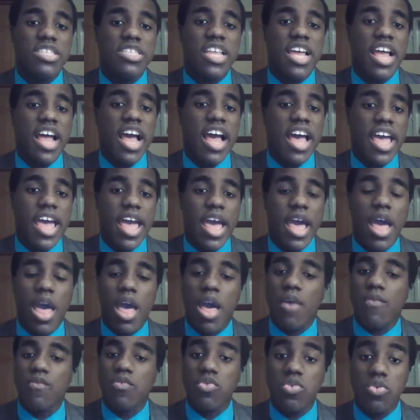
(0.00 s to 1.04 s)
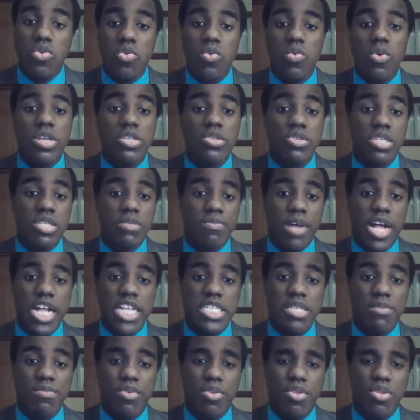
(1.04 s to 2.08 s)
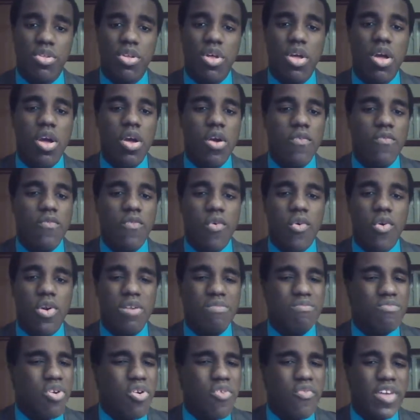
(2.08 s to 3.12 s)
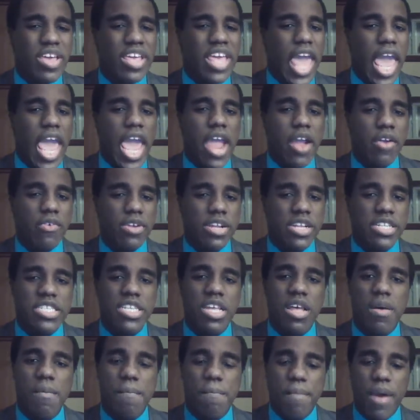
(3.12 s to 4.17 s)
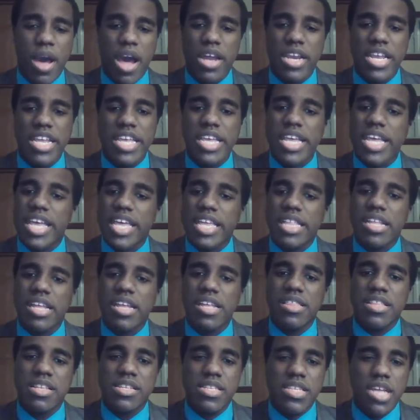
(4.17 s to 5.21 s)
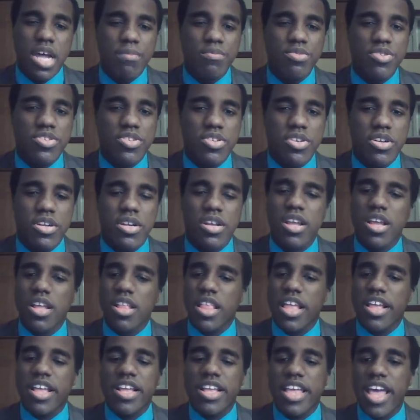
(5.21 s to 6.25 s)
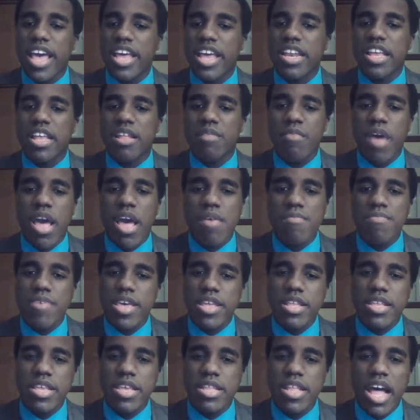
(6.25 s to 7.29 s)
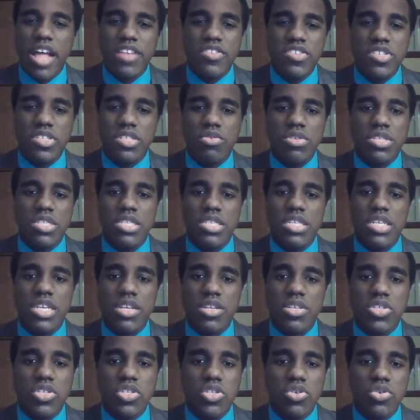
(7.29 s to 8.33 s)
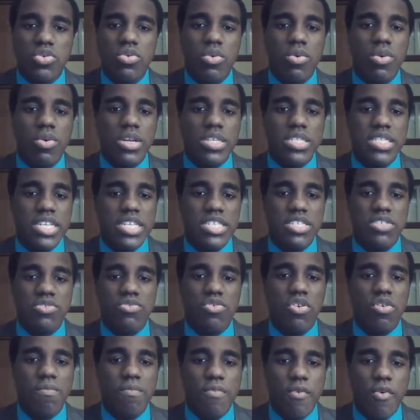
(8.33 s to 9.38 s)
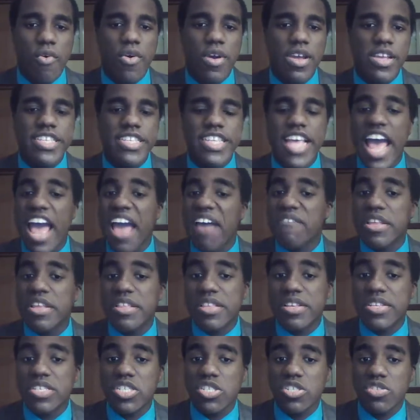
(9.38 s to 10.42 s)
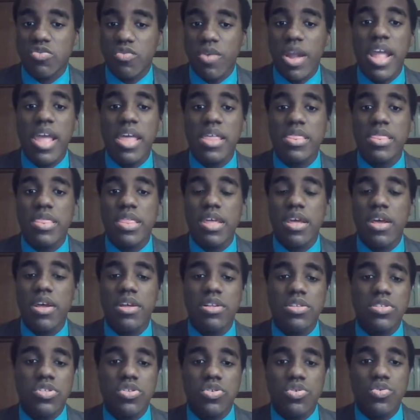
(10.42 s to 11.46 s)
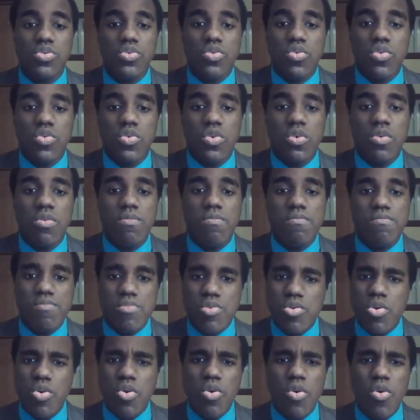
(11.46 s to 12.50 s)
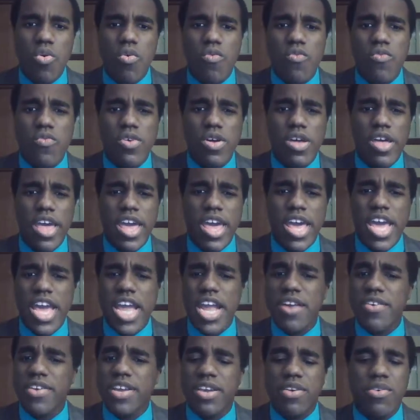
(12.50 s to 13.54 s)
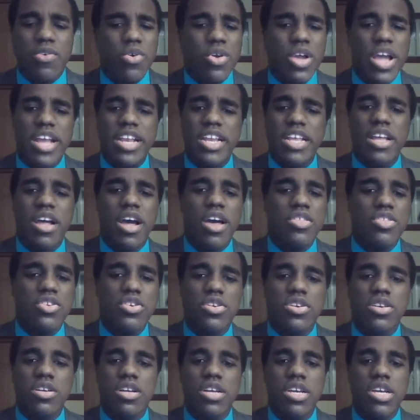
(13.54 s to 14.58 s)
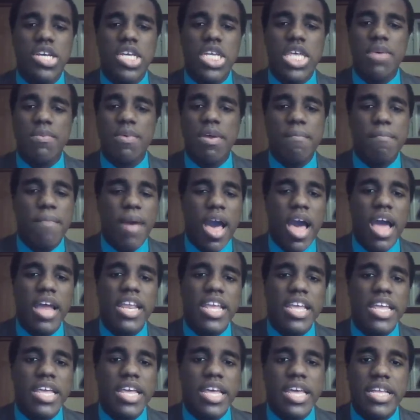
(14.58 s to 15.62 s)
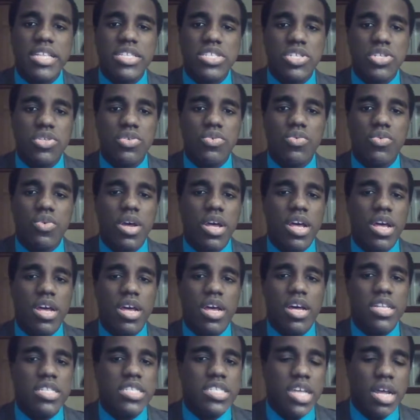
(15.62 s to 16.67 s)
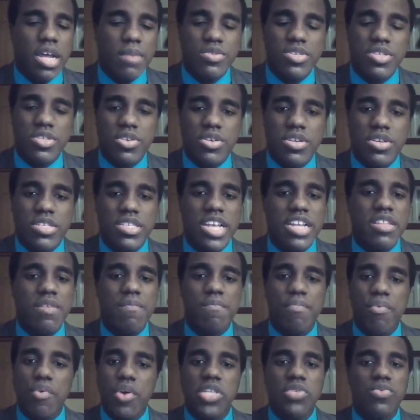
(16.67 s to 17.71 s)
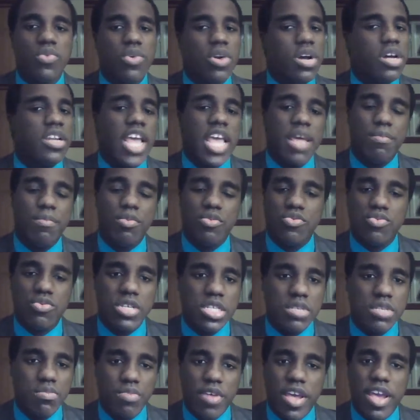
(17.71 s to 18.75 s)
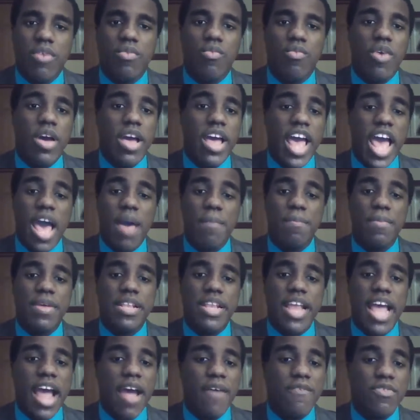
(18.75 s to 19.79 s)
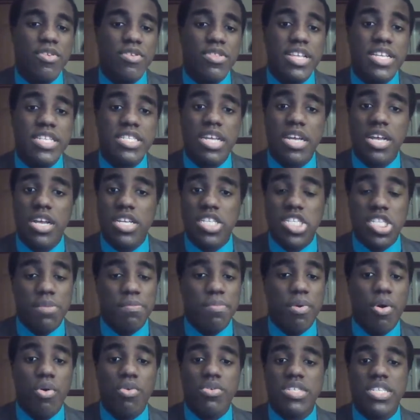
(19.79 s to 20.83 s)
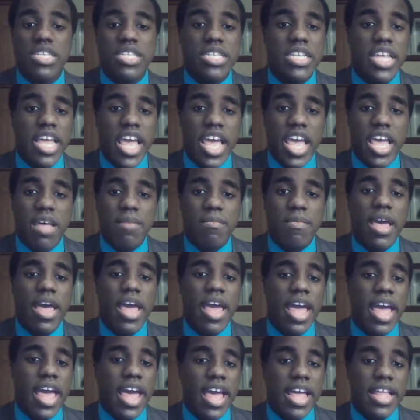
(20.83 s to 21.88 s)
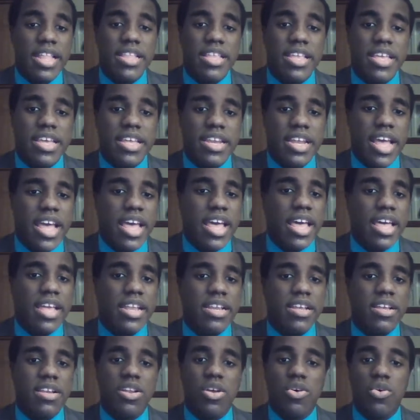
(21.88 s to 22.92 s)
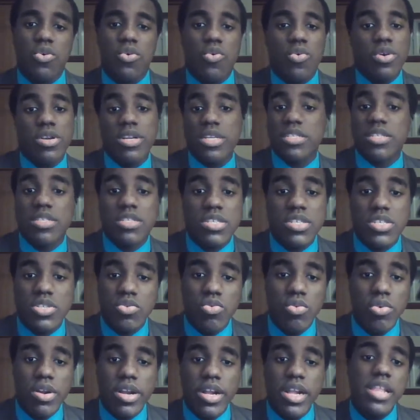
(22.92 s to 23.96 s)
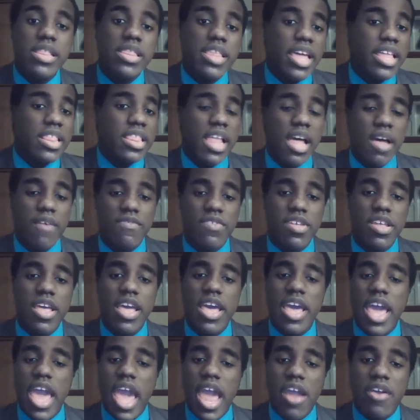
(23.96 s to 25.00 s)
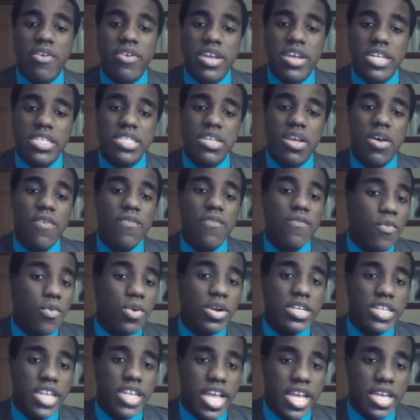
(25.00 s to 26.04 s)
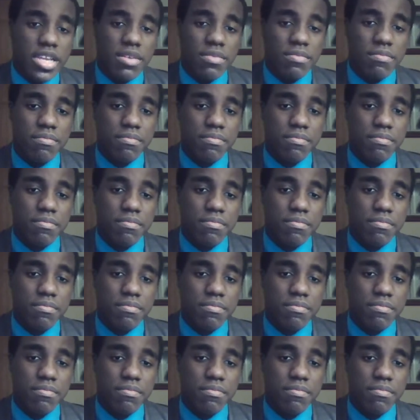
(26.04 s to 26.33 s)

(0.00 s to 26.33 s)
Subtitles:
that I have. Who was responsible for moving Harriet's body in the dumpster? Like, again, in my opinion, I just don't see two 6-year-old boys having the strength to move Harriet or any other human body into a dumpster. Like, the boys were unable to explain what happened after this supposed game ended, and you know, according to the story, they left Harriet for dead.